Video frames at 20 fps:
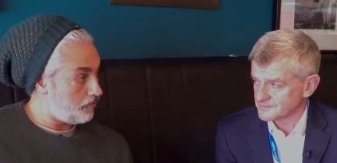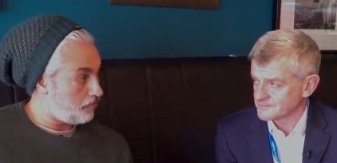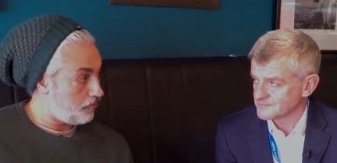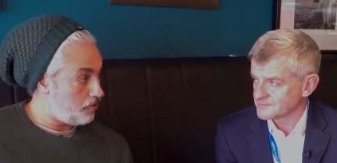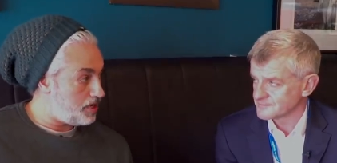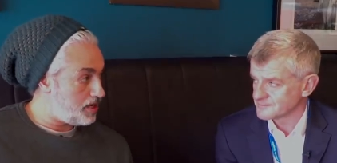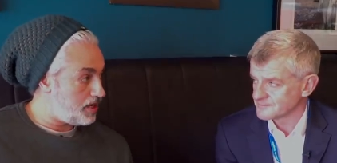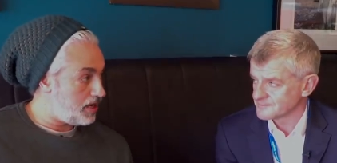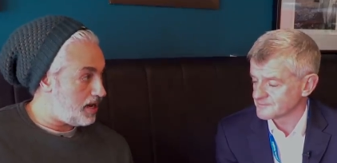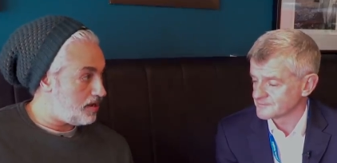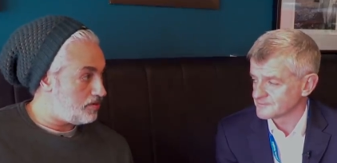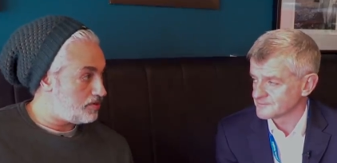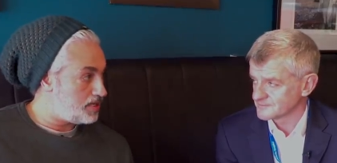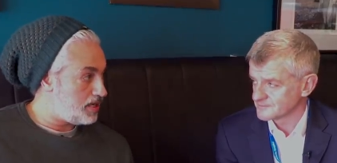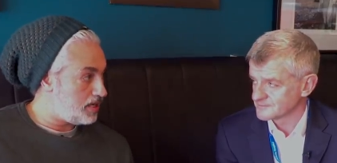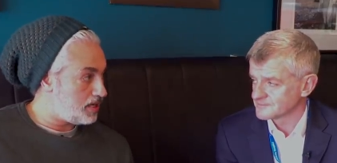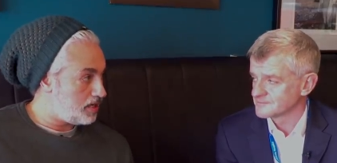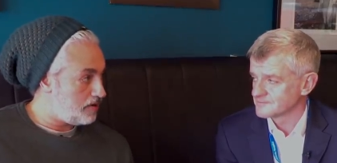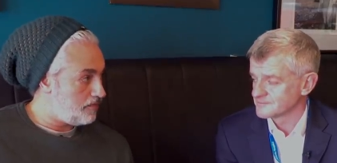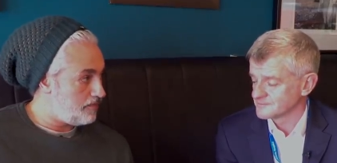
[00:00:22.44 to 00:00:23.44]
Speaker 1: are freaking out and
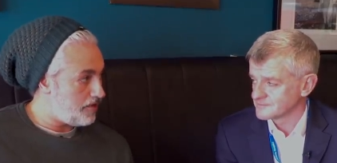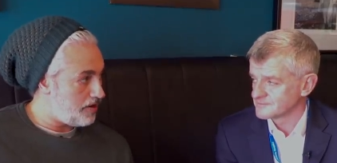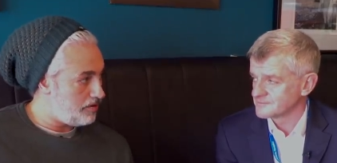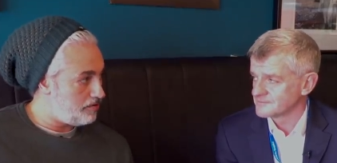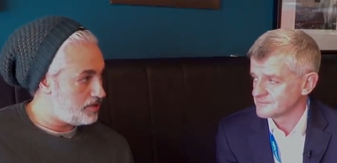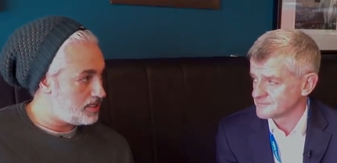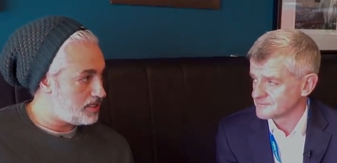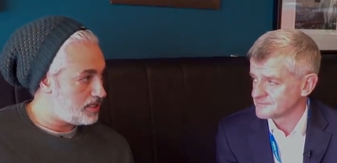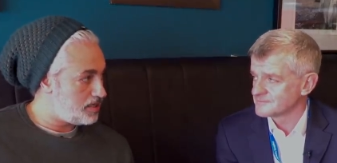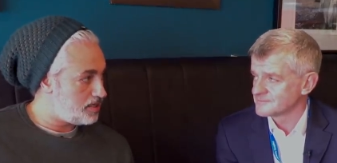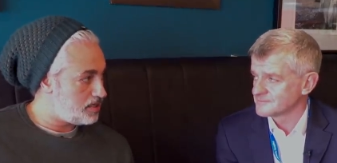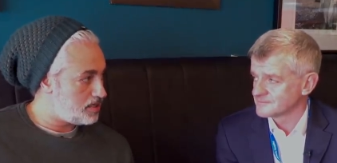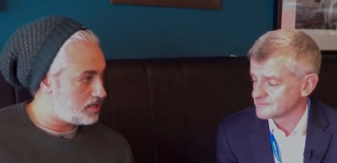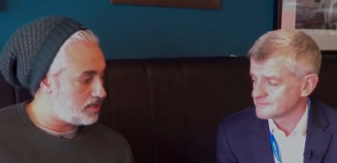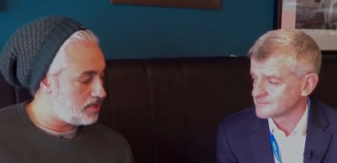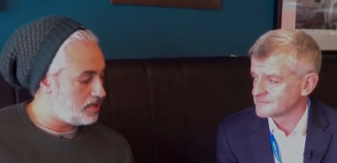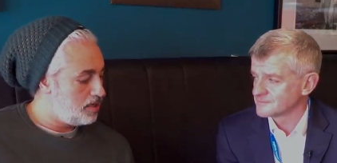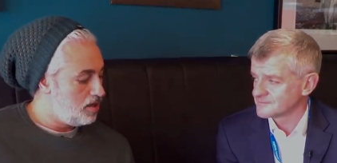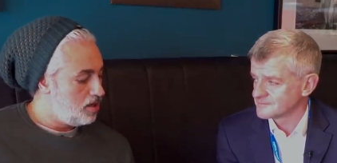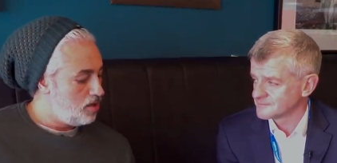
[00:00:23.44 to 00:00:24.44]
taking it very
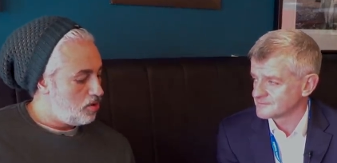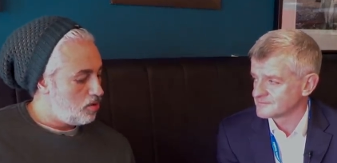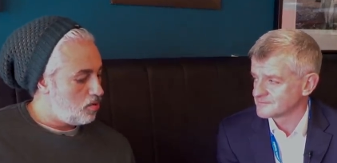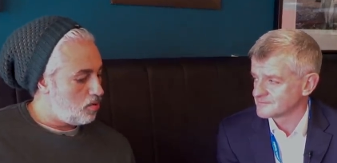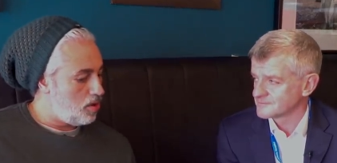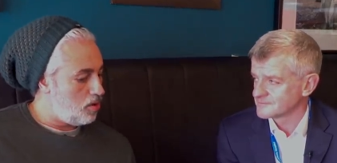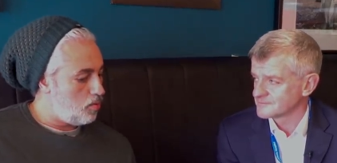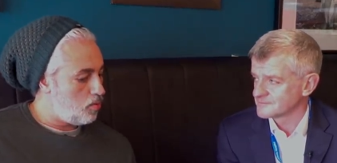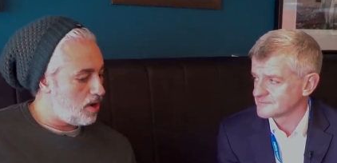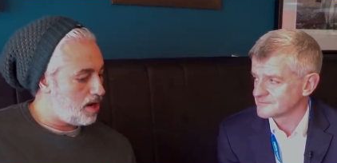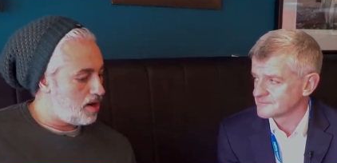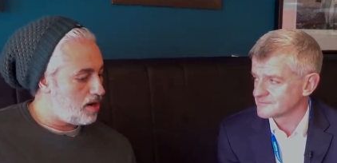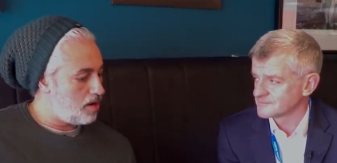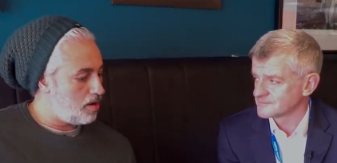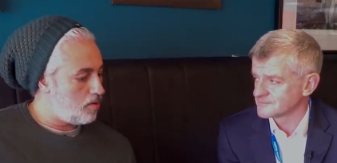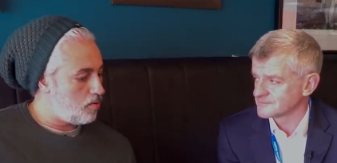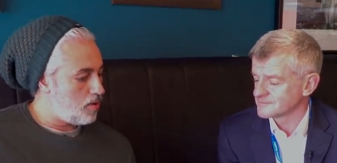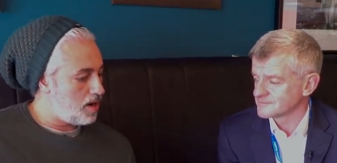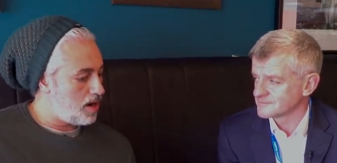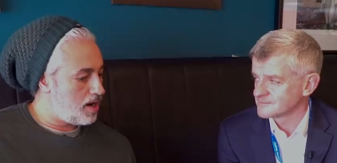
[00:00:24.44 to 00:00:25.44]
seriously. Where where
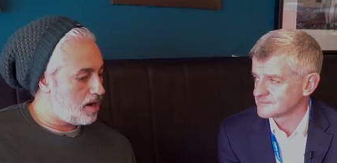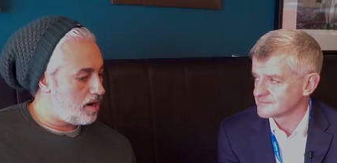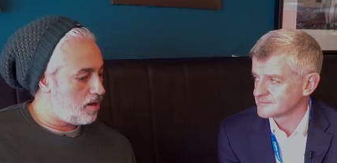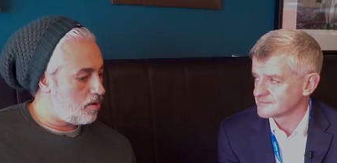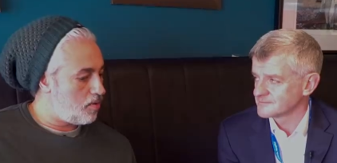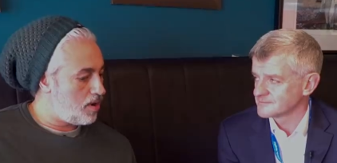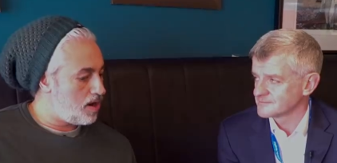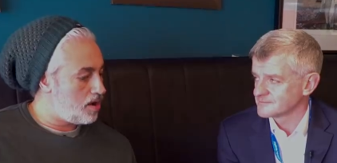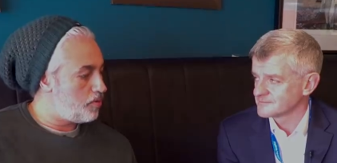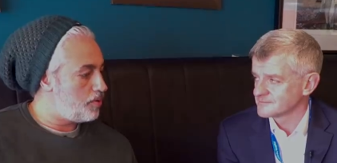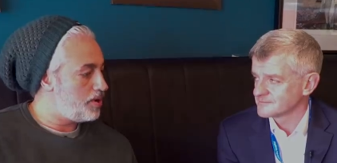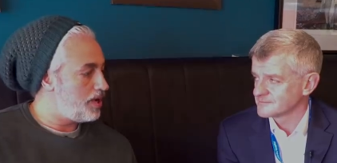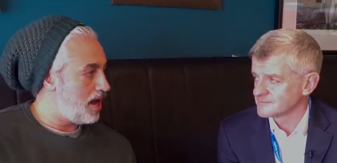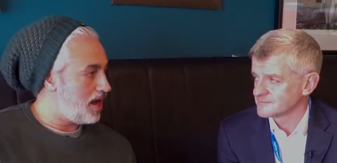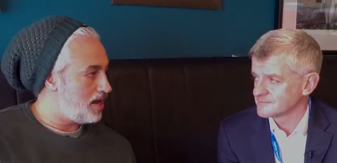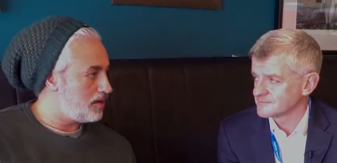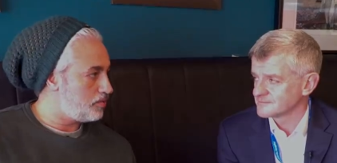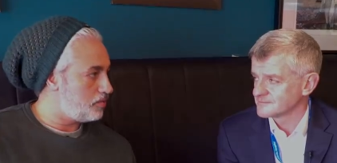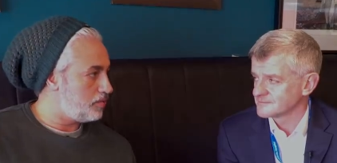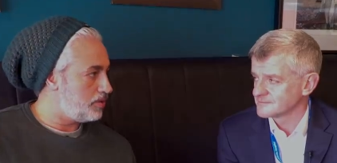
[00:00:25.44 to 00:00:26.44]
where, where are we
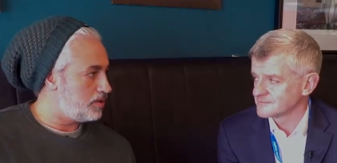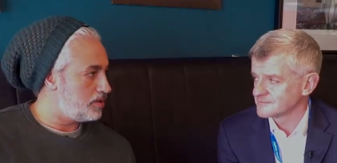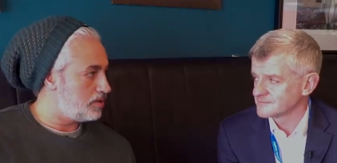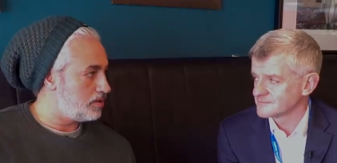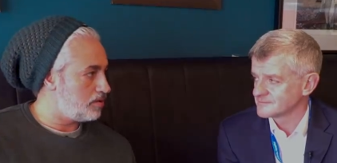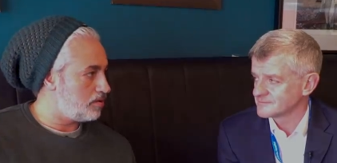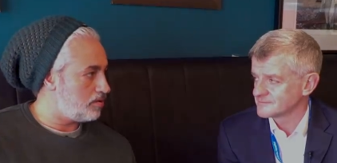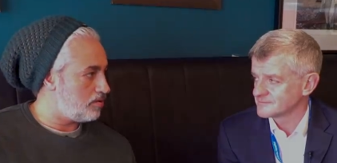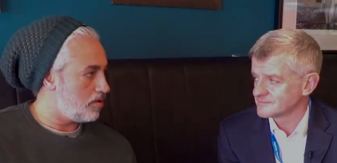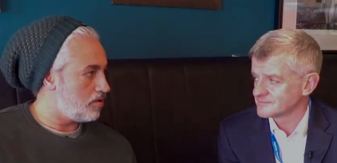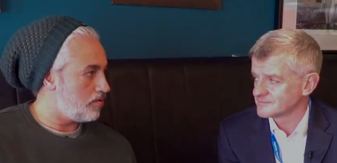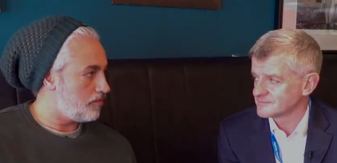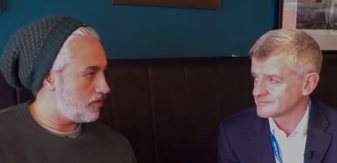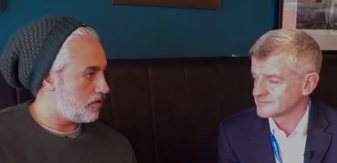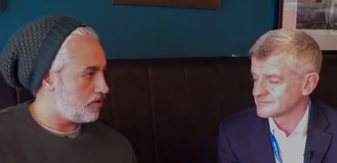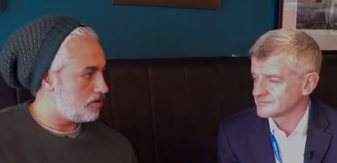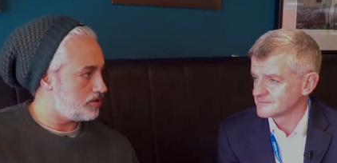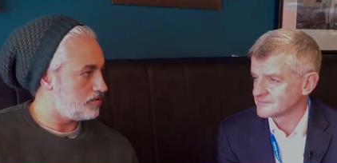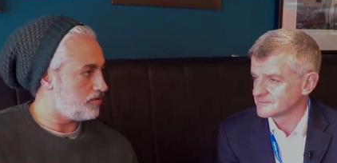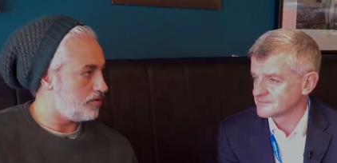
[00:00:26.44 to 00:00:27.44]
at with
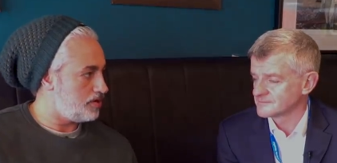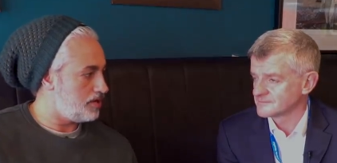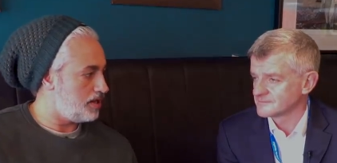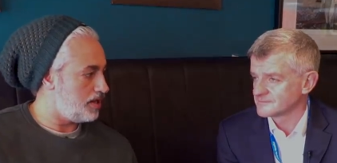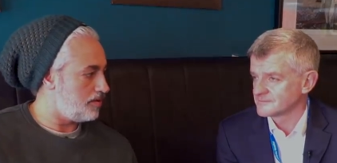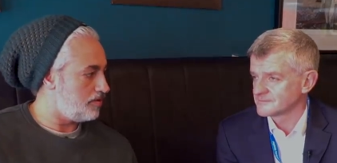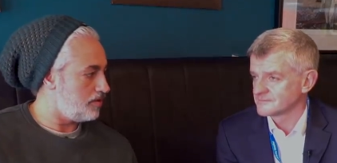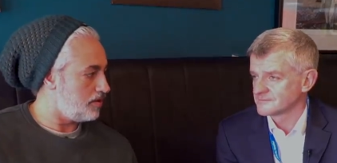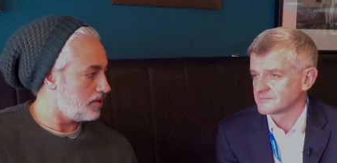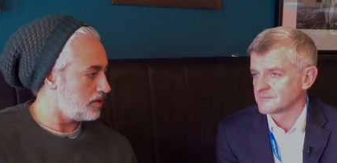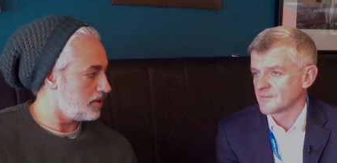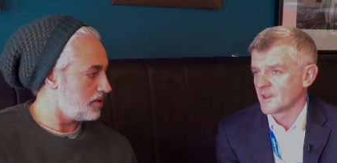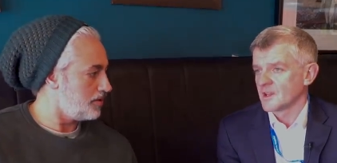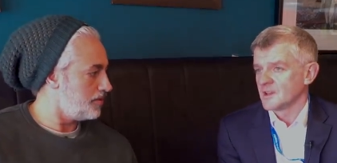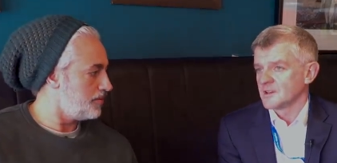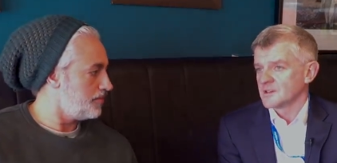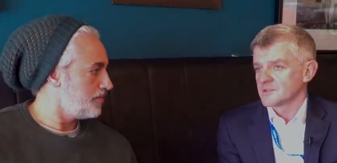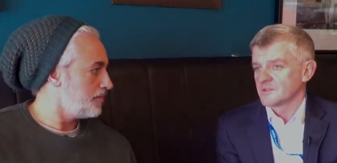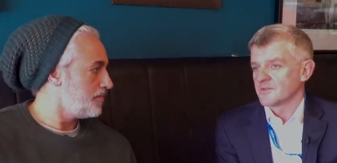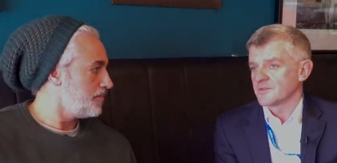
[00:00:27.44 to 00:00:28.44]
coronavirus right now? Like,
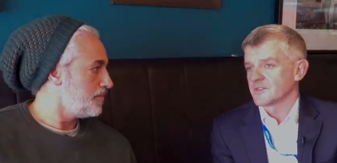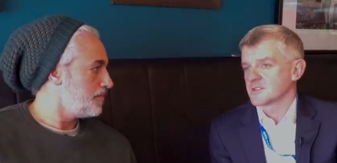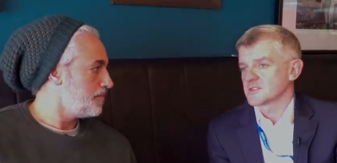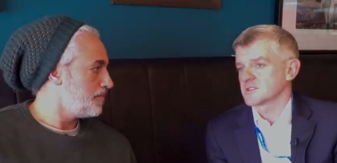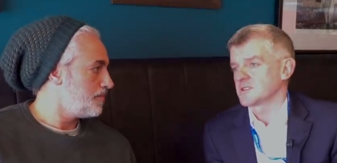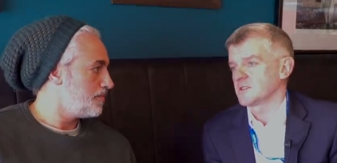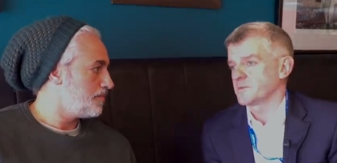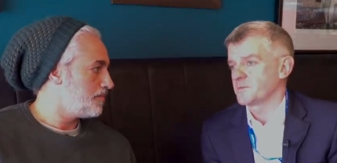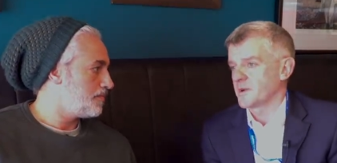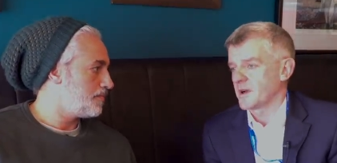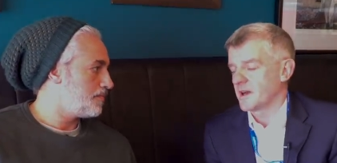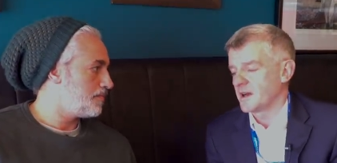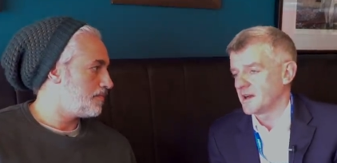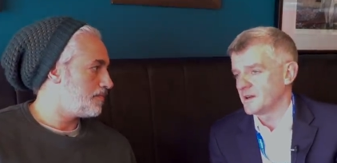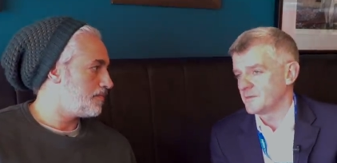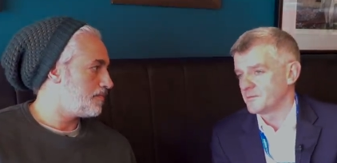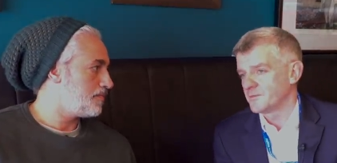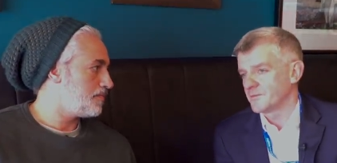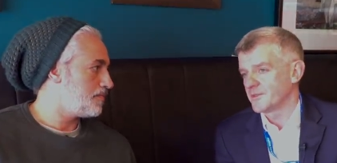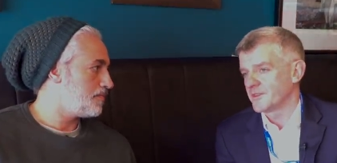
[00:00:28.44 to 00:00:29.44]
Speaker 2: so first up,
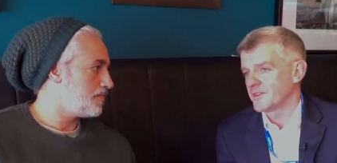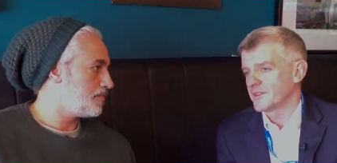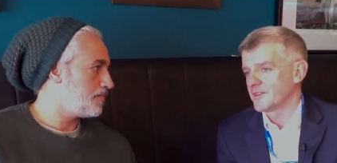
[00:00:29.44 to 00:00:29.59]
um,